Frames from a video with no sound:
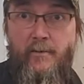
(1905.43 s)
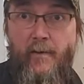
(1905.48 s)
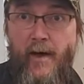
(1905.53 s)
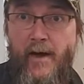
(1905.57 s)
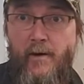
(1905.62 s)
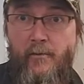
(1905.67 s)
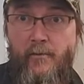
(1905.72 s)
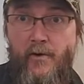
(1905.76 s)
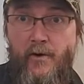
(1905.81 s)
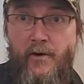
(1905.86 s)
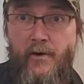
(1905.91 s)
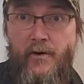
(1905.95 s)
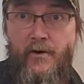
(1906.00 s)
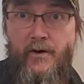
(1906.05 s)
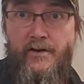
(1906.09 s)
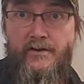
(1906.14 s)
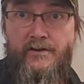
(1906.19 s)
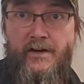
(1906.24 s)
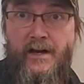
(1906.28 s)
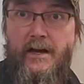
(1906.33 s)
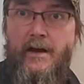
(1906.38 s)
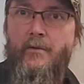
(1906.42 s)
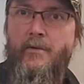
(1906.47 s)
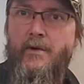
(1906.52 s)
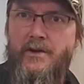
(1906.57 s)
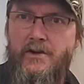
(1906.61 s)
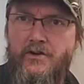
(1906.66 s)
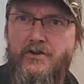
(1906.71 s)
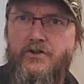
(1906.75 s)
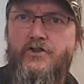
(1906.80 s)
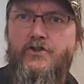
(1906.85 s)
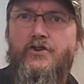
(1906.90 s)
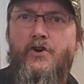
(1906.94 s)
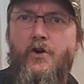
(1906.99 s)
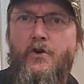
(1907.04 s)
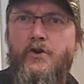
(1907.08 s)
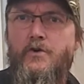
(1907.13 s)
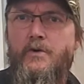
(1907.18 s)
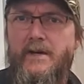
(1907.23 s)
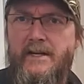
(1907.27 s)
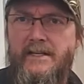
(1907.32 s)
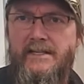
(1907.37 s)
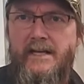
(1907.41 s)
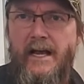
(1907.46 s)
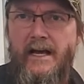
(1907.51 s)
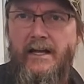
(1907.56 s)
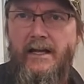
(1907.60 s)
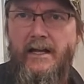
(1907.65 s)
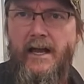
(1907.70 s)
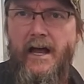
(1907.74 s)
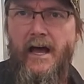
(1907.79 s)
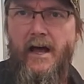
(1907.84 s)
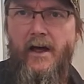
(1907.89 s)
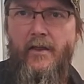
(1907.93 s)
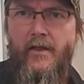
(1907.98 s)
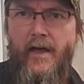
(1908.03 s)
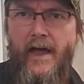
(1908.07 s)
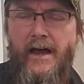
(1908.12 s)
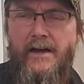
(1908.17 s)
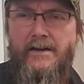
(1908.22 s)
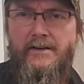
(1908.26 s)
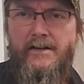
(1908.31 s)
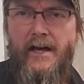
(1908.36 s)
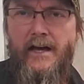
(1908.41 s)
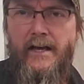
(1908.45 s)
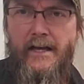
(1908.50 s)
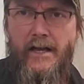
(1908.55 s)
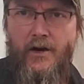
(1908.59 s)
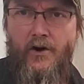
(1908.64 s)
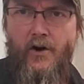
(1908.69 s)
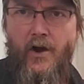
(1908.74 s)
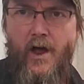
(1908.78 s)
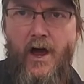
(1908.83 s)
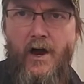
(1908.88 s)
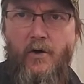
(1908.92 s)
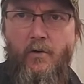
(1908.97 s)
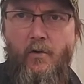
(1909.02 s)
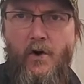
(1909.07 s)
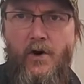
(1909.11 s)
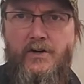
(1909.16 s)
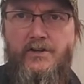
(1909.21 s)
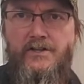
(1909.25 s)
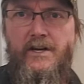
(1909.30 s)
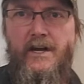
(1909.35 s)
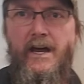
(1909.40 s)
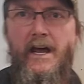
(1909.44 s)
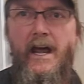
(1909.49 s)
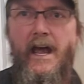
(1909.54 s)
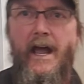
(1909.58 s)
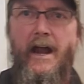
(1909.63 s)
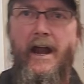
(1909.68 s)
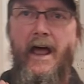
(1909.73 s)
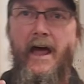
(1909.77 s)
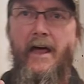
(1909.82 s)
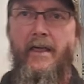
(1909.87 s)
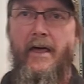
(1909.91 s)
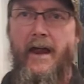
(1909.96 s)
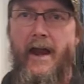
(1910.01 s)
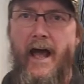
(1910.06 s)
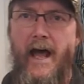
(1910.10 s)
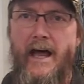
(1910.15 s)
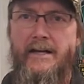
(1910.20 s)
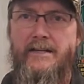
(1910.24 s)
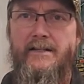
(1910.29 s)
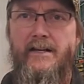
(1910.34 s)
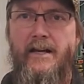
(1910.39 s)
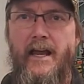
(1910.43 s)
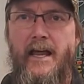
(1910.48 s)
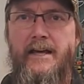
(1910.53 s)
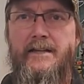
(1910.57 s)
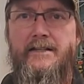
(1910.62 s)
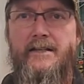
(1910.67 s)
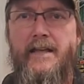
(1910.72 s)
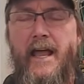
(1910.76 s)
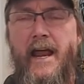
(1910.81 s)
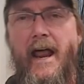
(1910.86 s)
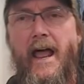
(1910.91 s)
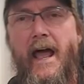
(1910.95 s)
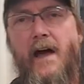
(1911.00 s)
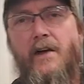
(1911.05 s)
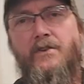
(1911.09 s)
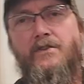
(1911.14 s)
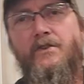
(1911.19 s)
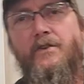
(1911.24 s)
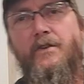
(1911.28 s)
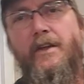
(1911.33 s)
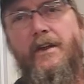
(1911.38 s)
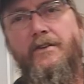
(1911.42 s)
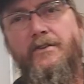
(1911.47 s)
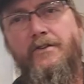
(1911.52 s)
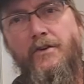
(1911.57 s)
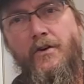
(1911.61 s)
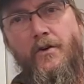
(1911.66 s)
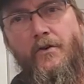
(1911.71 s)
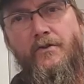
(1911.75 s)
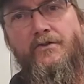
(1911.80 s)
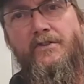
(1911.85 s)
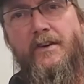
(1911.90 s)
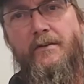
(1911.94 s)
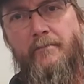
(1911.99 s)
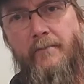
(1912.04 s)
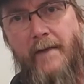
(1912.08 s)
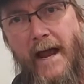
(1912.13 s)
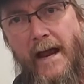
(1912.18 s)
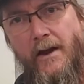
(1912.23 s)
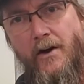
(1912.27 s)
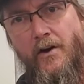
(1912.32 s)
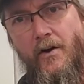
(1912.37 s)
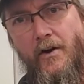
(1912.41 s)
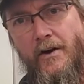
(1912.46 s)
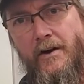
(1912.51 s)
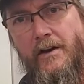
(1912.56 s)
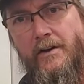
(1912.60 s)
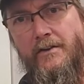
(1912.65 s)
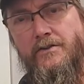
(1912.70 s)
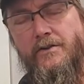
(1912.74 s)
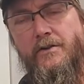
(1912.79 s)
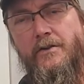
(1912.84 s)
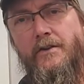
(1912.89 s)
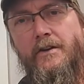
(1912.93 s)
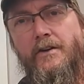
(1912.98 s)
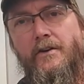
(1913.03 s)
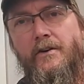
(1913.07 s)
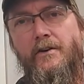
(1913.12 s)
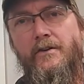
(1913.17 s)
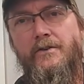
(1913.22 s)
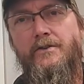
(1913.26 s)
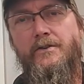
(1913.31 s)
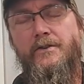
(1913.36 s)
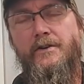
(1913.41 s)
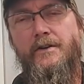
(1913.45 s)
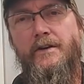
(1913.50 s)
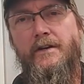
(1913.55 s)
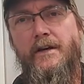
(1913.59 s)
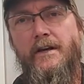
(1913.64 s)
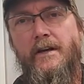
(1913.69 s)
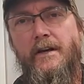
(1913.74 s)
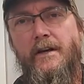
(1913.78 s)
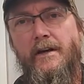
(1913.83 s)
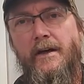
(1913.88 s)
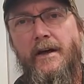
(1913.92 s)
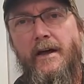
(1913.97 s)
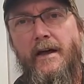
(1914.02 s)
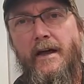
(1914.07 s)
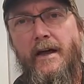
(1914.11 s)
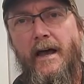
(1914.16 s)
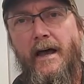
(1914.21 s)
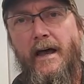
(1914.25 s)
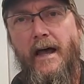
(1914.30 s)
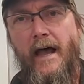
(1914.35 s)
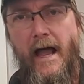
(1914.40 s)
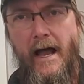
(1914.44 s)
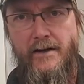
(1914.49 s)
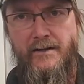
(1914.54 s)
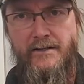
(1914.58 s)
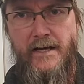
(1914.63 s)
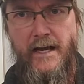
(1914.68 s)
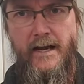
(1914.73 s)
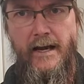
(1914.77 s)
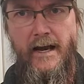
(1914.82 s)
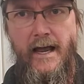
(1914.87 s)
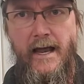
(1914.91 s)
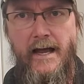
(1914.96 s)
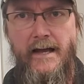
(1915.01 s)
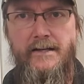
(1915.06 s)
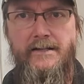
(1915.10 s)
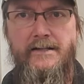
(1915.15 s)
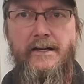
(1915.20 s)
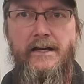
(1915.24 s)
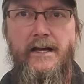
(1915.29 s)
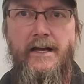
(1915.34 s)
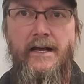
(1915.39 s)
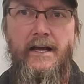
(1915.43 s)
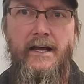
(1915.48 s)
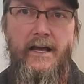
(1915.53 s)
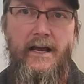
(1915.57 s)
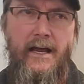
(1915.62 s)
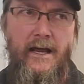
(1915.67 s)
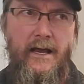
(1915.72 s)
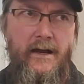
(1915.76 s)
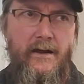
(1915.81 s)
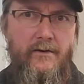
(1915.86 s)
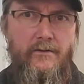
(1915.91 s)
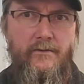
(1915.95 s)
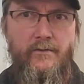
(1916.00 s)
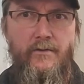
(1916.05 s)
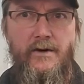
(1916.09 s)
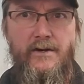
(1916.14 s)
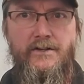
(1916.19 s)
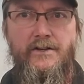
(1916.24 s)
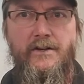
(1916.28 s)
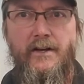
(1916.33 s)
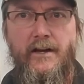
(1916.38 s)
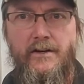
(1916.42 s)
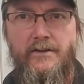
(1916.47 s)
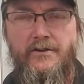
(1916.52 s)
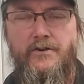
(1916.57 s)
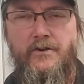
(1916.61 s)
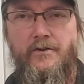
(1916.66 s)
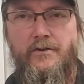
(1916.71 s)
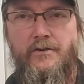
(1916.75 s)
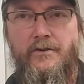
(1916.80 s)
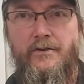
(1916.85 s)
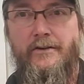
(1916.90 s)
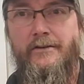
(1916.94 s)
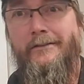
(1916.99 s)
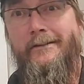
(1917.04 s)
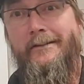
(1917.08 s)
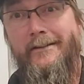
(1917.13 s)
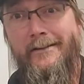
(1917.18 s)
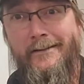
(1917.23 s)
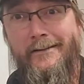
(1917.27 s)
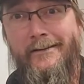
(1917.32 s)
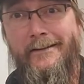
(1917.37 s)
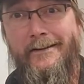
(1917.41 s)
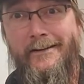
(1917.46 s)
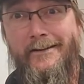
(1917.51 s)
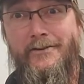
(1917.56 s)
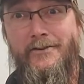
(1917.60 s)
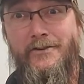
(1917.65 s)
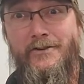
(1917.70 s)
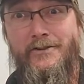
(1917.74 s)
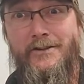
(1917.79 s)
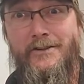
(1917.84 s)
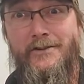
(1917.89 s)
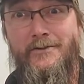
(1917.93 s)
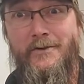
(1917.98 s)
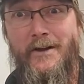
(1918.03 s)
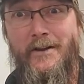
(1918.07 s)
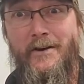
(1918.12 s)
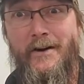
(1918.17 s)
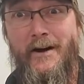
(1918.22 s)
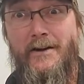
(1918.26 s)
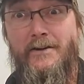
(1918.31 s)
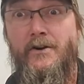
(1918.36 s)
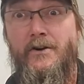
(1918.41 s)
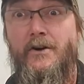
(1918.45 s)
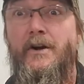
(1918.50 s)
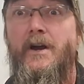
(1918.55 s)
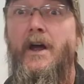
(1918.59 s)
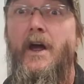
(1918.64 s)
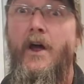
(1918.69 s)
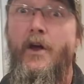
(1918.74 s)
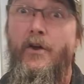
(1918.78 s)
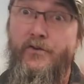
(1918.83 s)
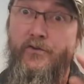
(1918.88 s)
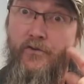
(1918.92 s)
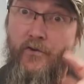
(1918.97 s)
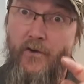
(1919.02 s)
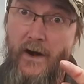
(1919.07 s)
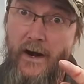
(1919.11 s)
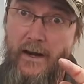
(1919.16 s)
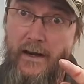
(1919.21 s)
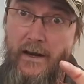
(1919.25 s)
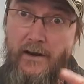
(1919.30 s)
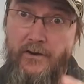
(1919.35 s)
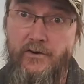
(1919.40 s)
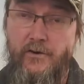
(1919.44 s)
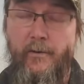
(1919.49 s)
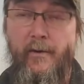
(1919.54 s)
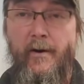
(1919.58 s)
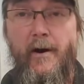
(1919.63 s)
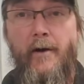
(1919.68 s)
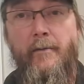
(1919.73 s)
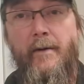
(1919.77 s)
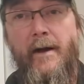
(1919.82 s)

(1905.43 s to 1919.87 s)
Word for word: the panel put on this thing and we can show you exactly how that interlock works and how that isolates that out so that you don't send back current into the, onto the outside lines and risk electrocuting electricians while they're out there trying to get your power